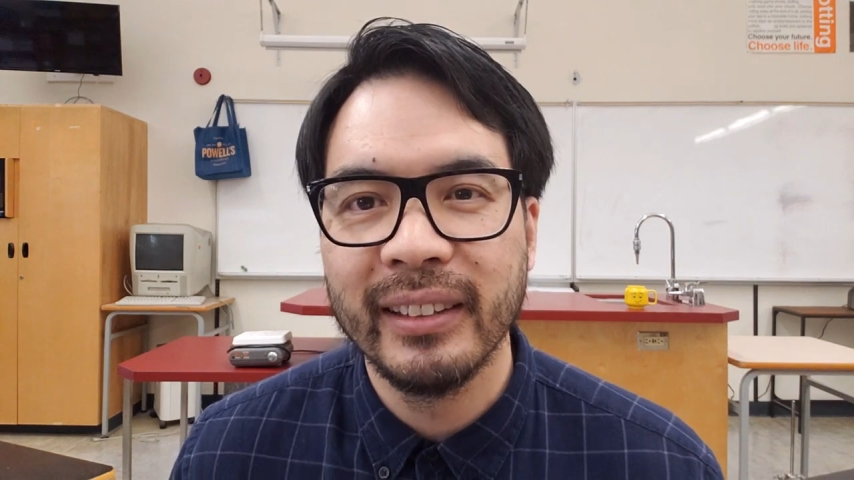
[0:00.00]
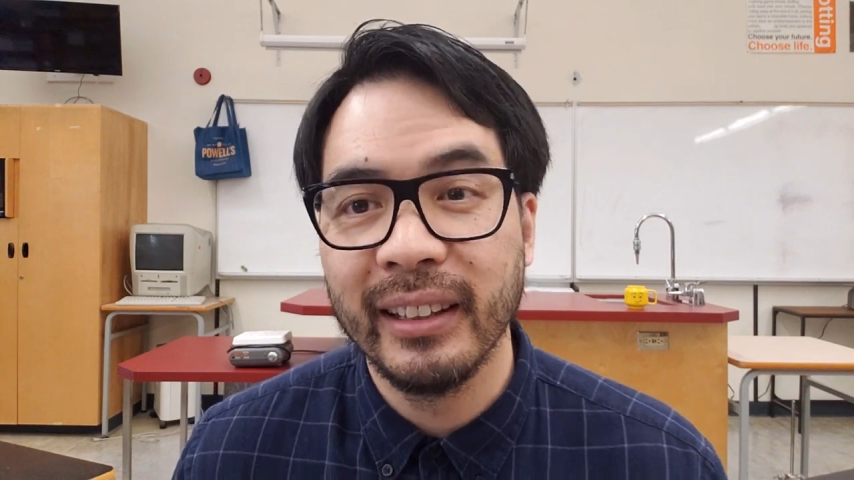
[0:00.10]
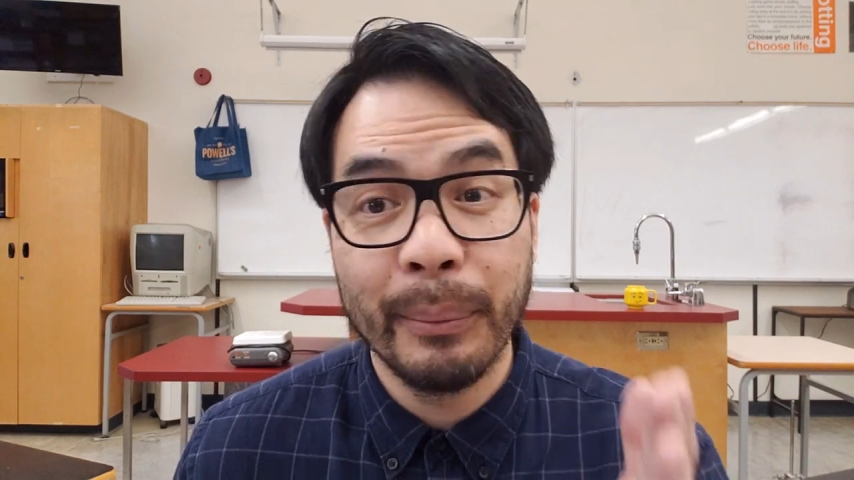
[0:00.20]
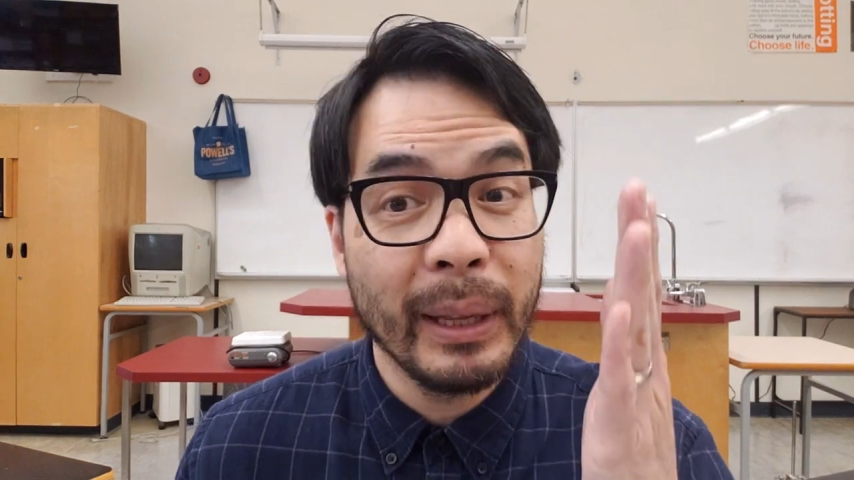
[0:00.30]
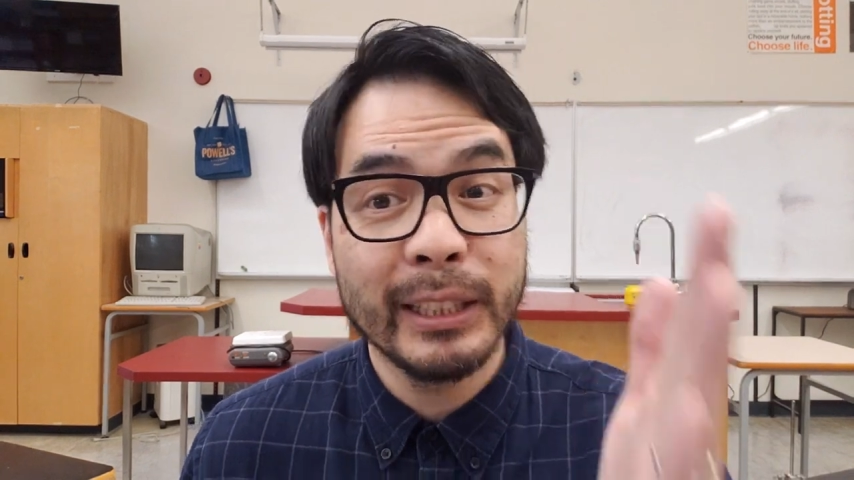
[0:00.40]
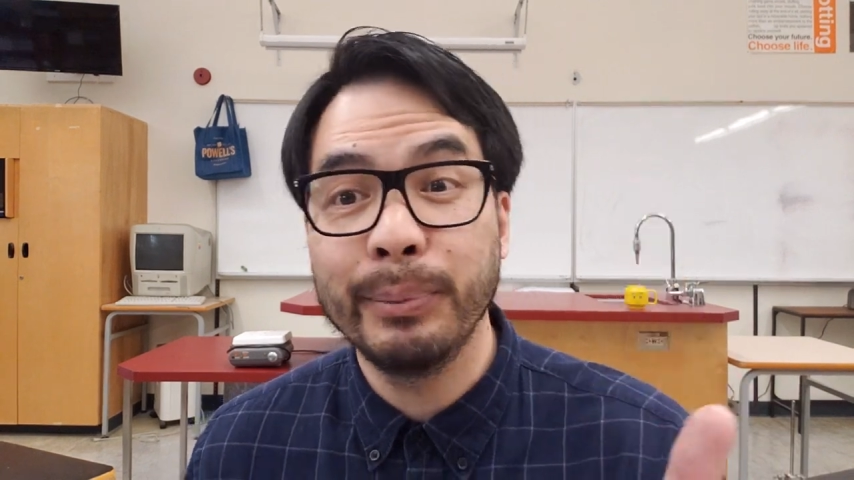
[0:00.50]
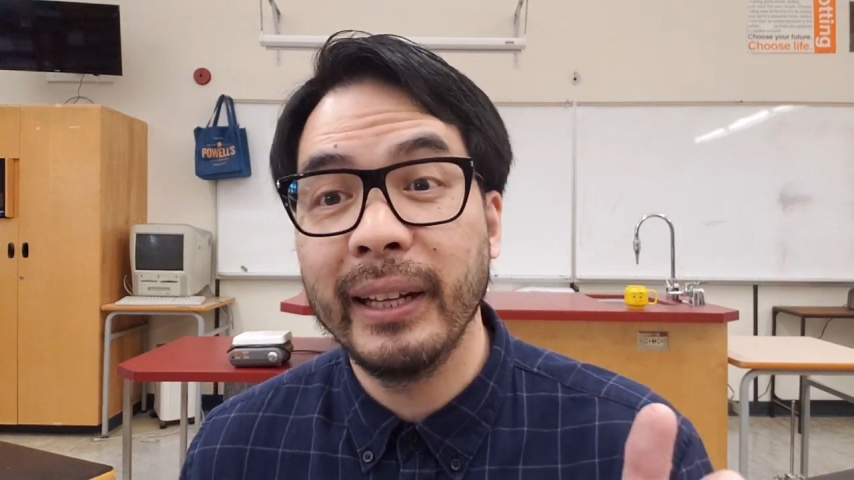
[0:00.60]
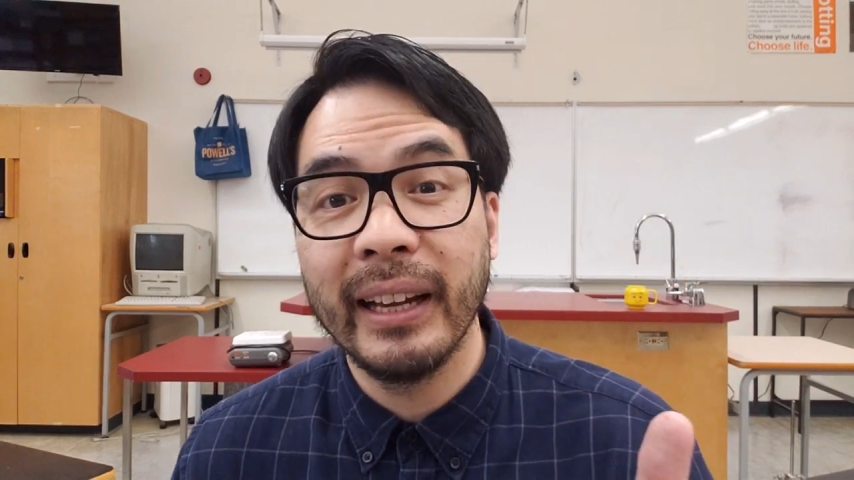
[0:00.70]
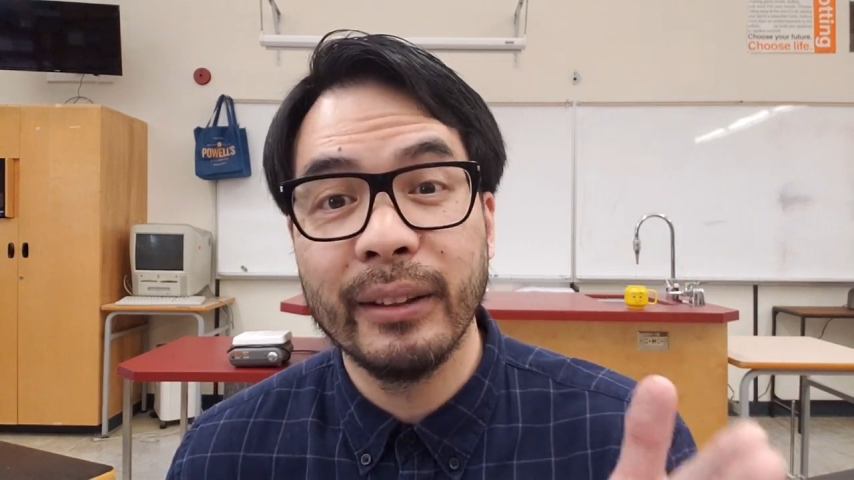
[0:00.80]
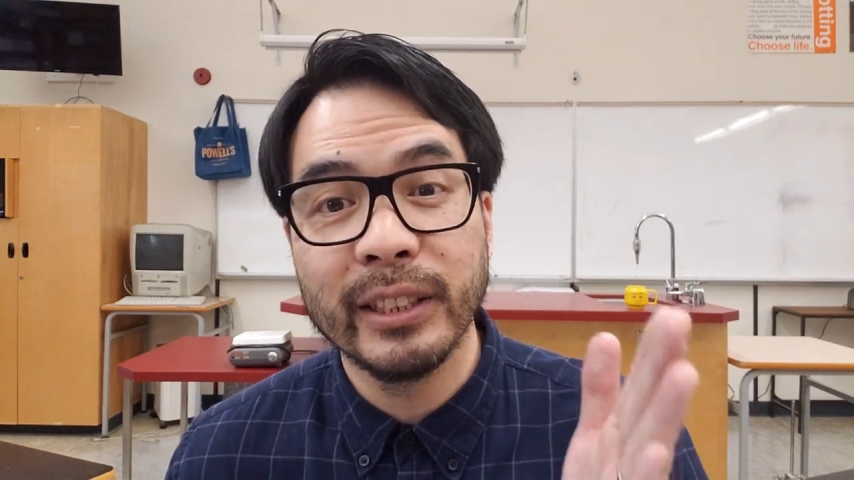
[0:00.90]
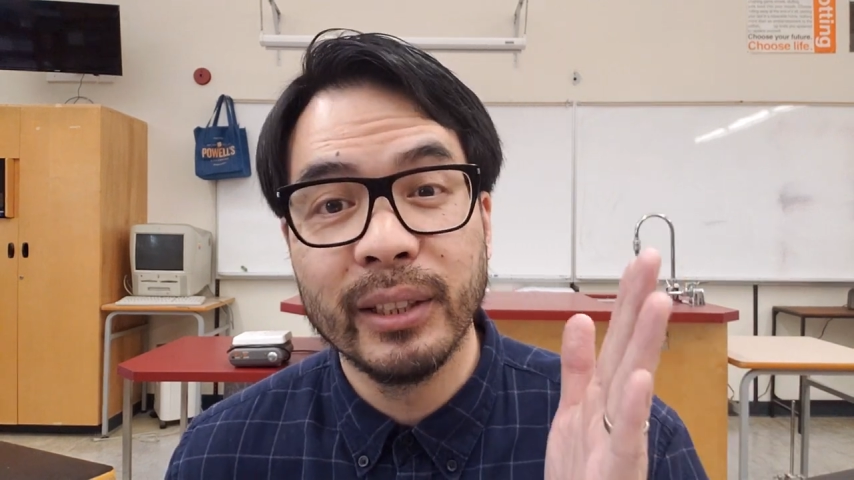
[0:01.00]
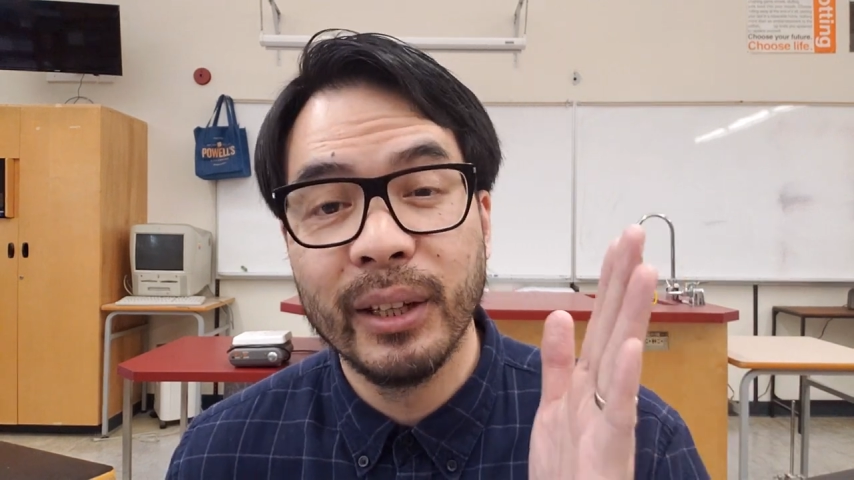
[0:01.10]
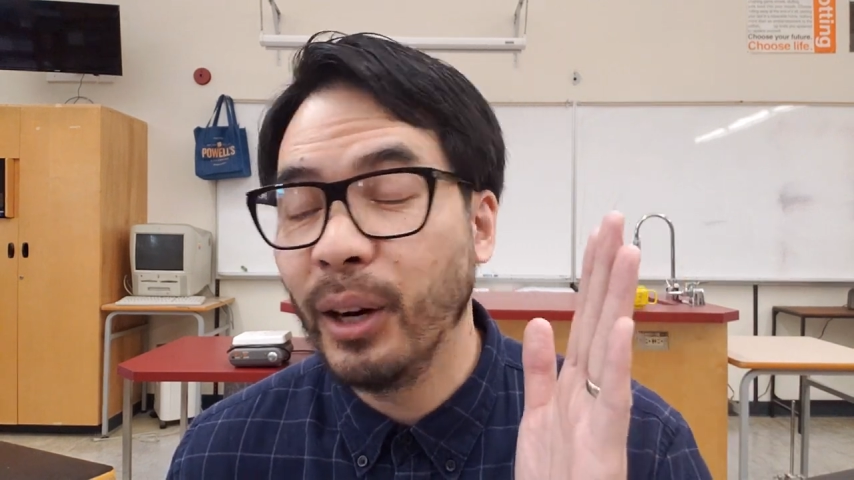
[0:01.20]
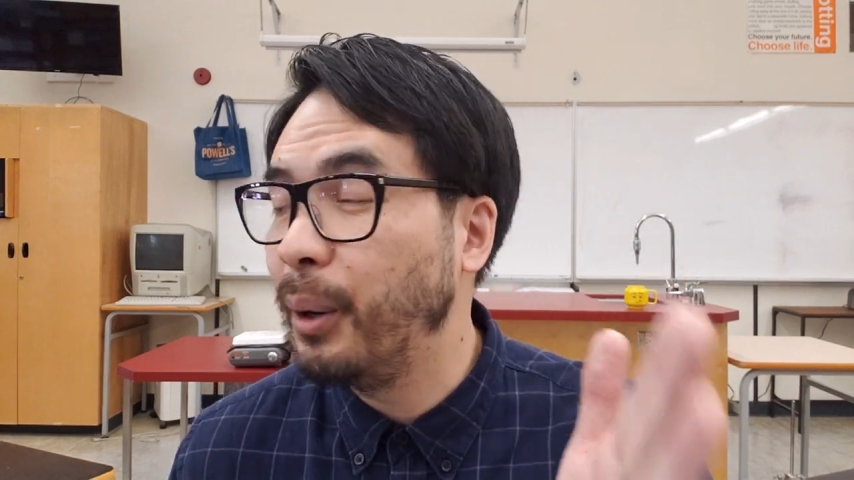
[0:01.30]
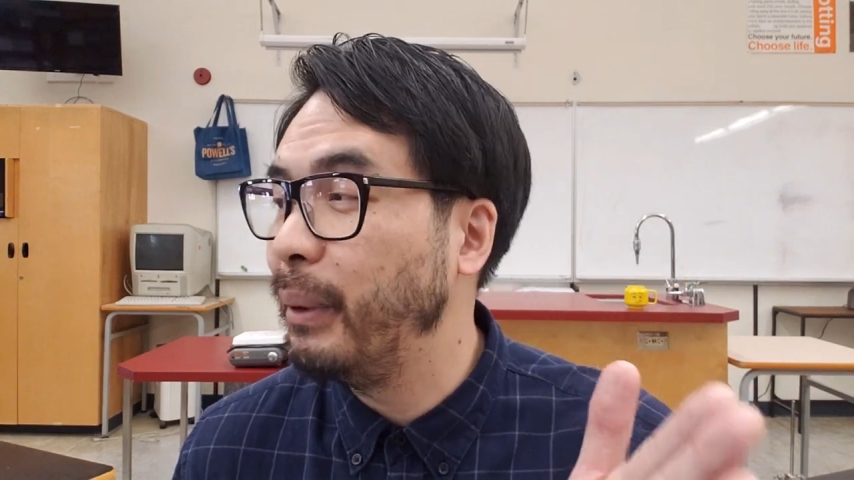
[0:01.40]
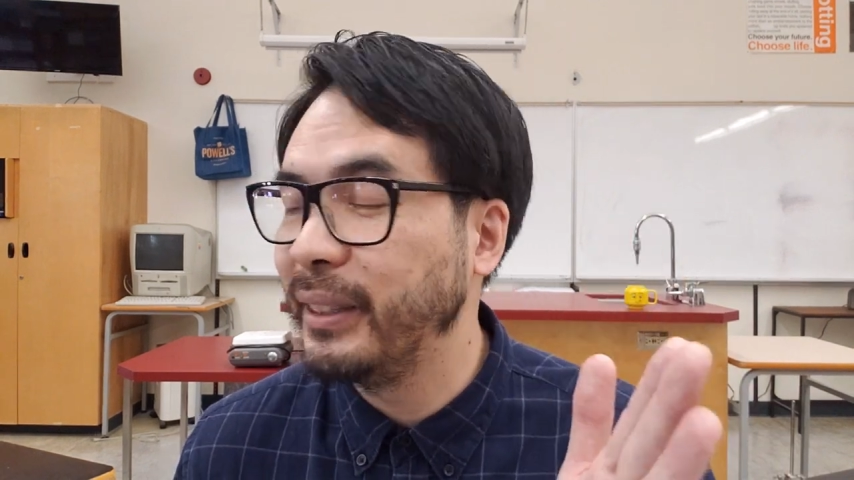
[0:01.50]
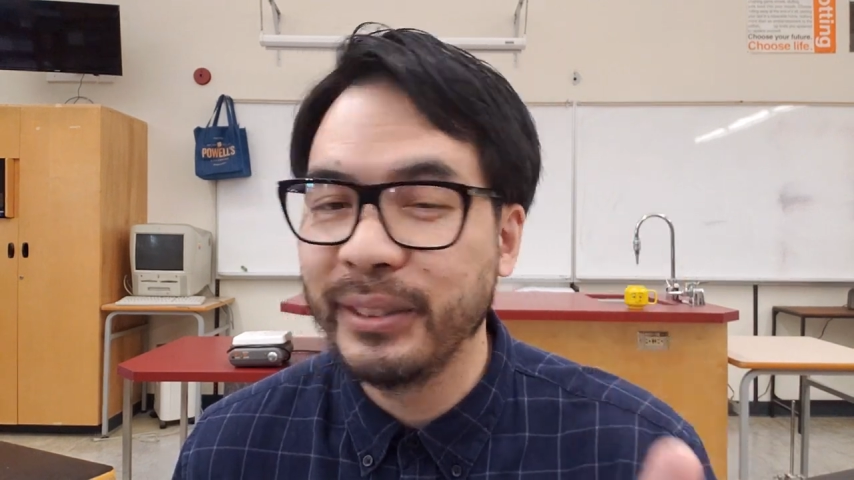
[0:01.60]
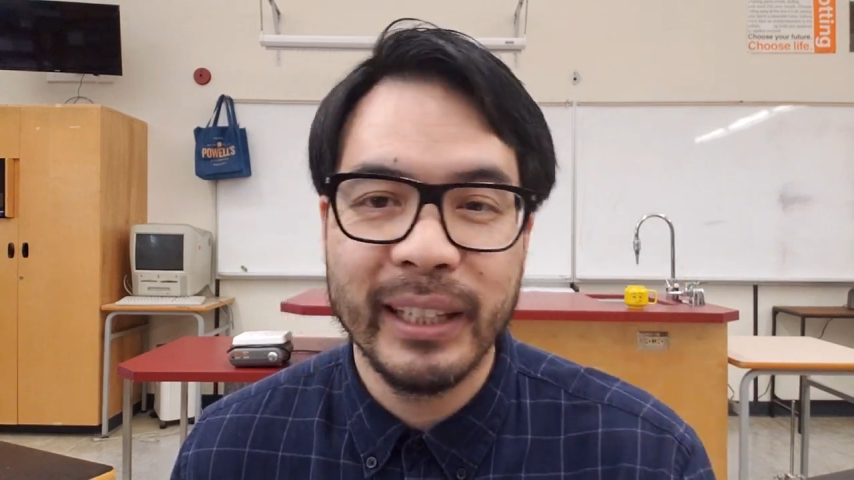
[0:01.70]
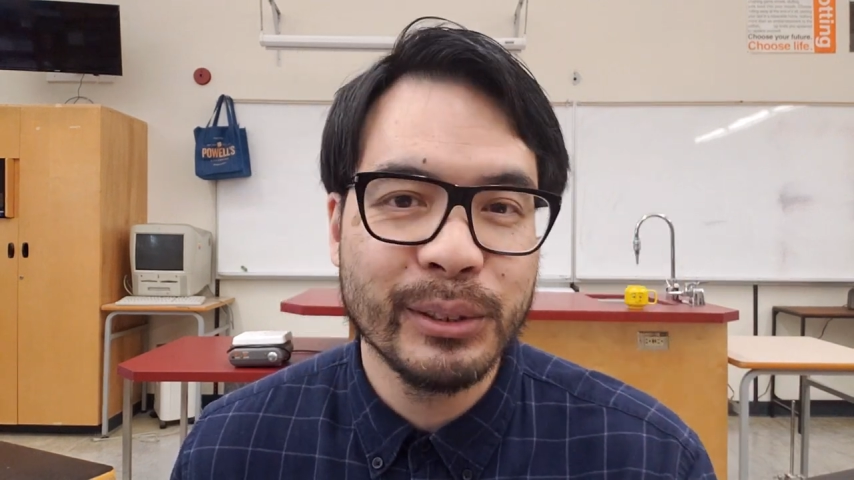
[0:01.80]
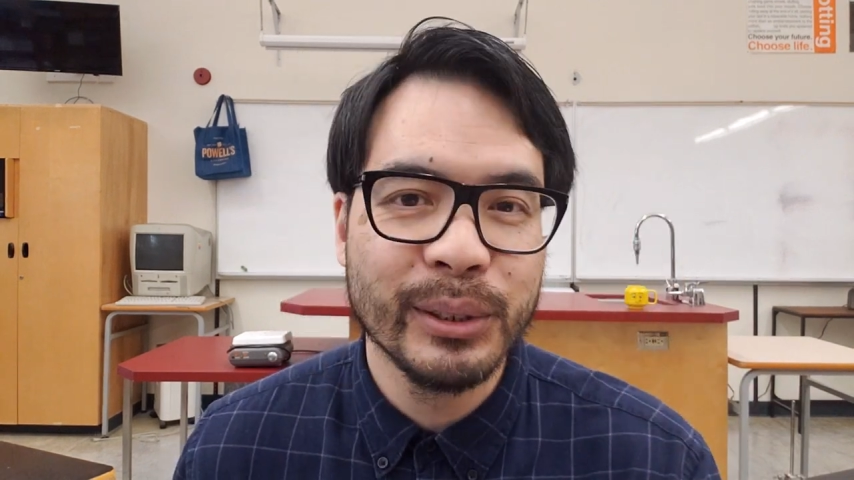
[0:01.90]
Now, let me explain how this all makes
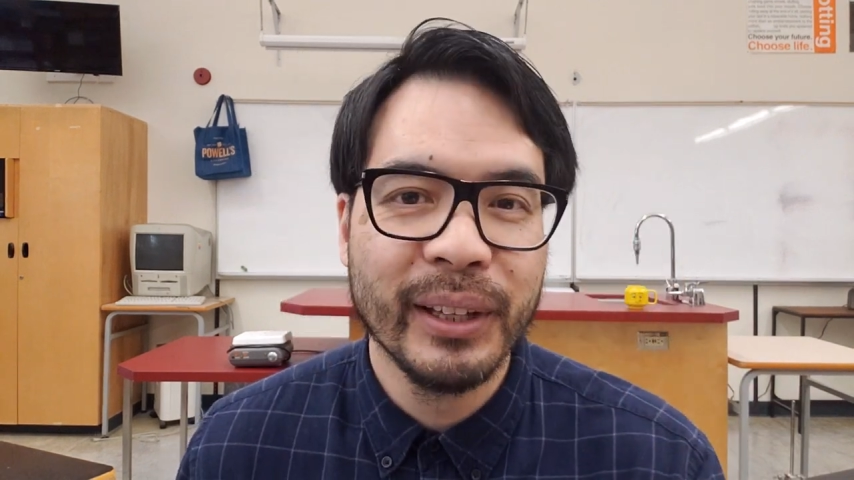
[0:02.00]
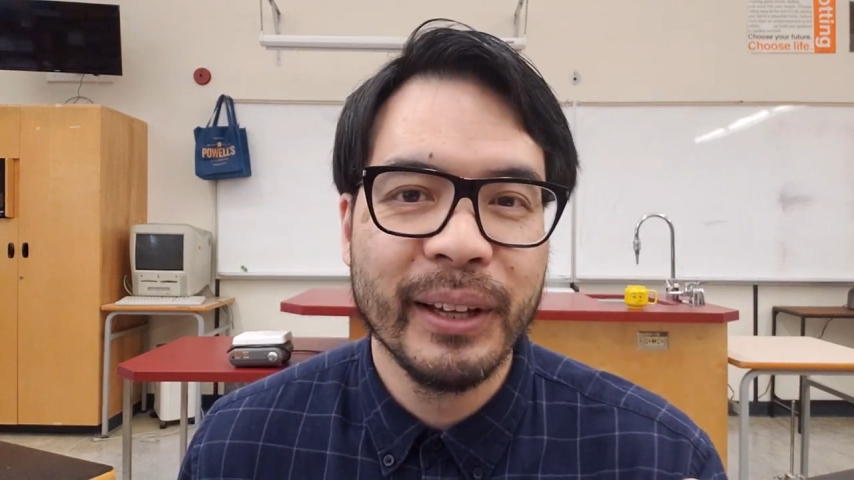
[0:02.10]
sense,